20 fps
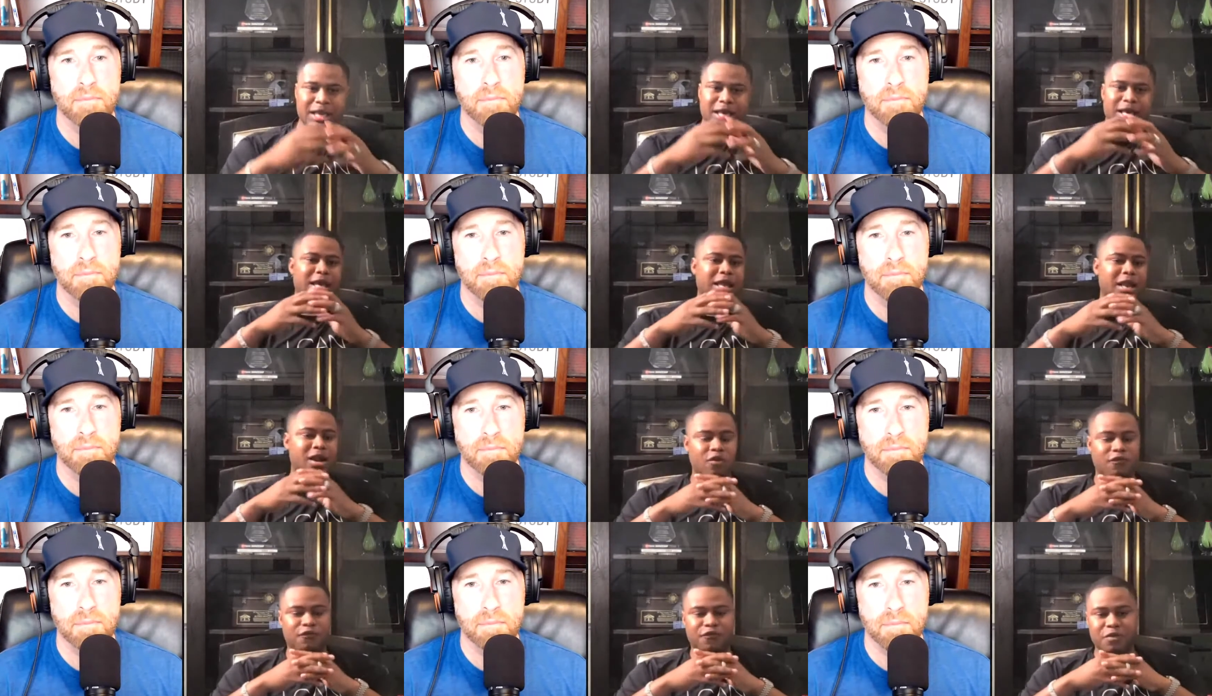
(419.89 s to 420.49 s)
Speaker 1: You
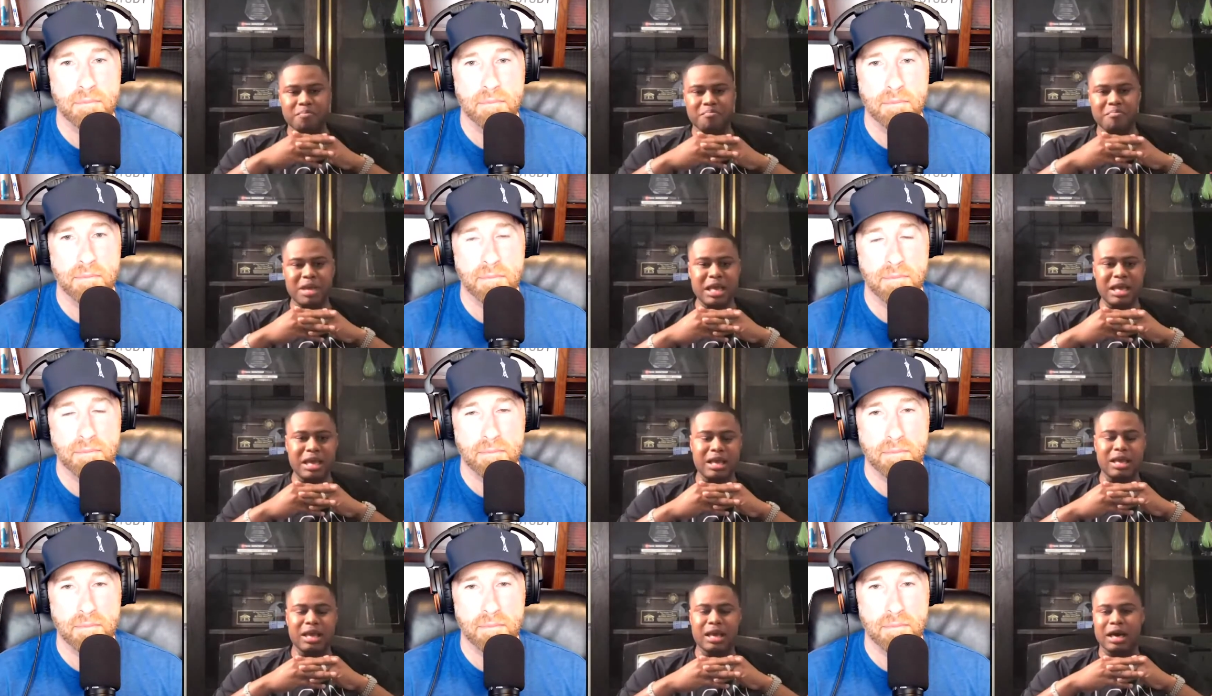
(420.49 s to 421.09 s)
know, for
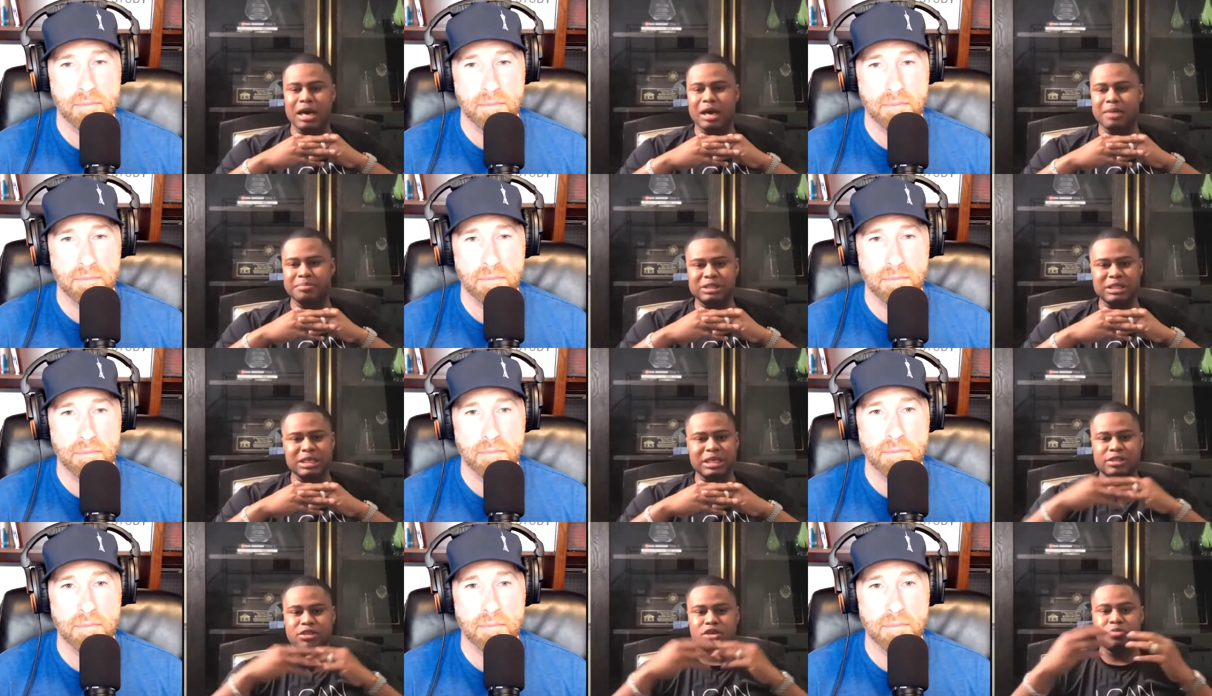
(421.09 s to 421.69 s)
me, uh,
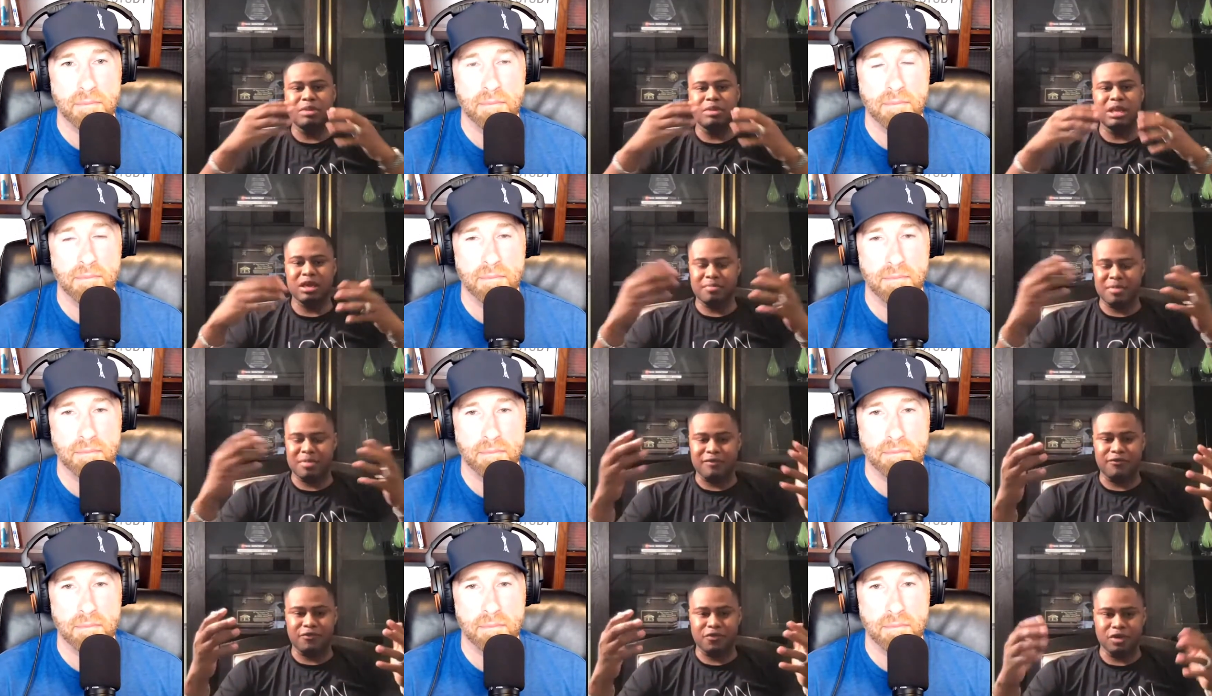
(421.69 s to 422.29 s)
seeing so many of
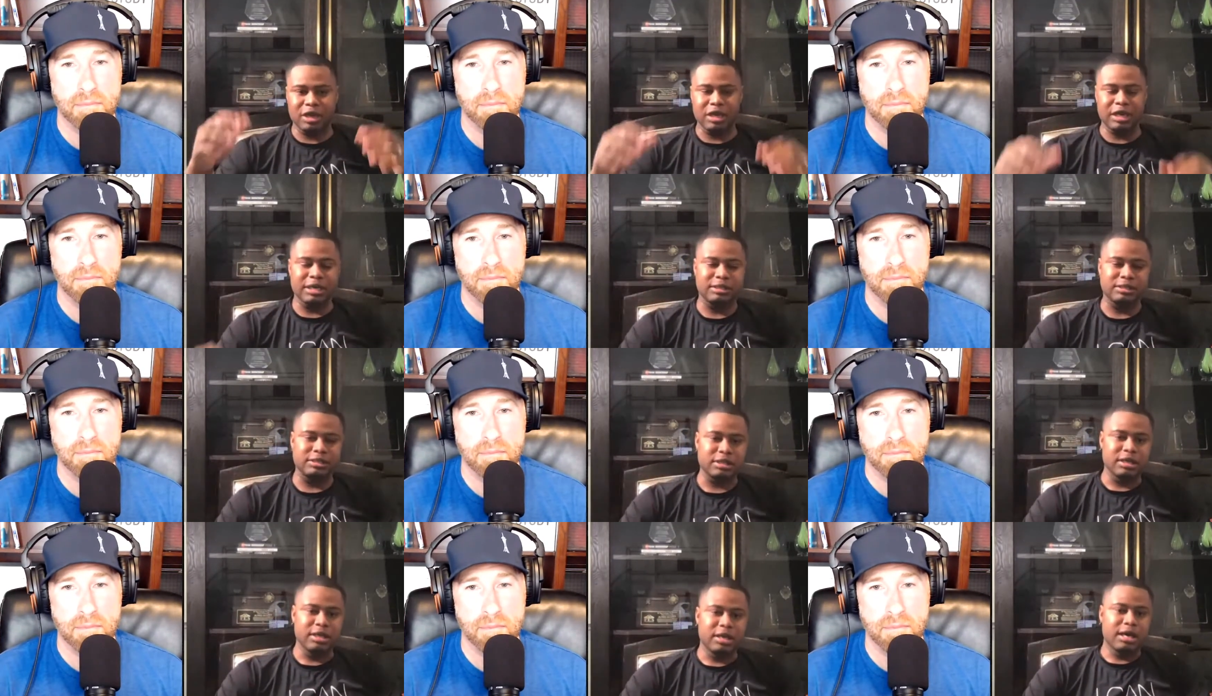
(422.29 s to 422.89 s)
my
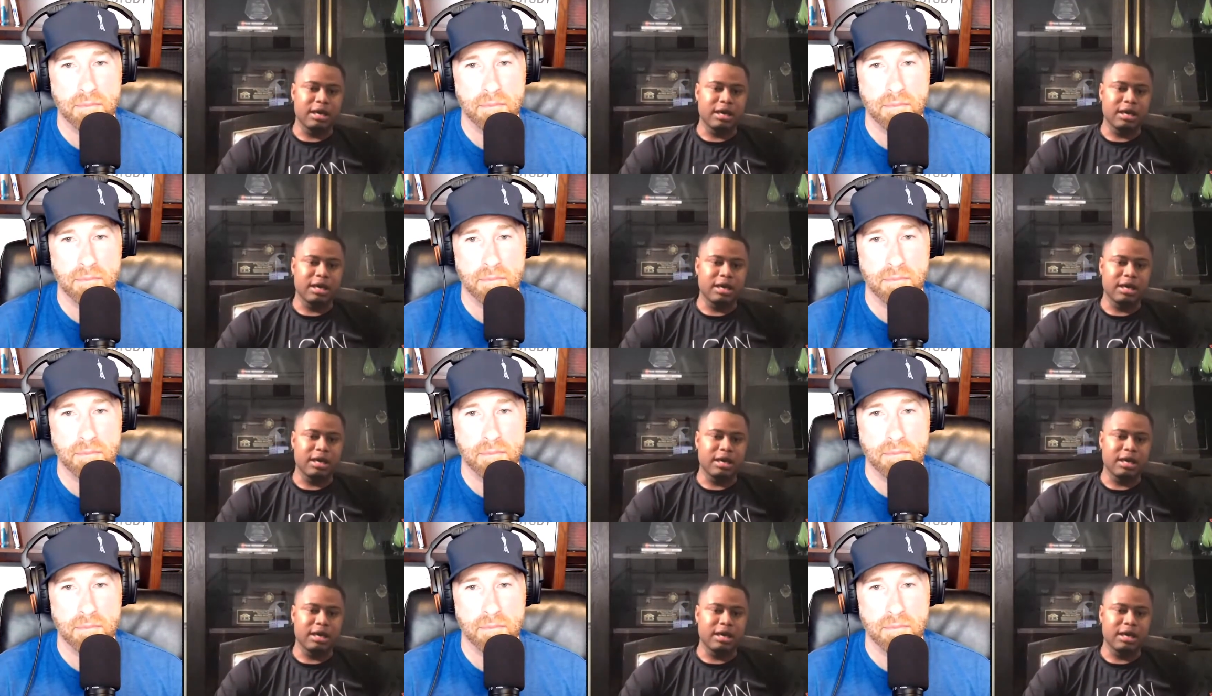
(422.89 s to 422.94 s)
friends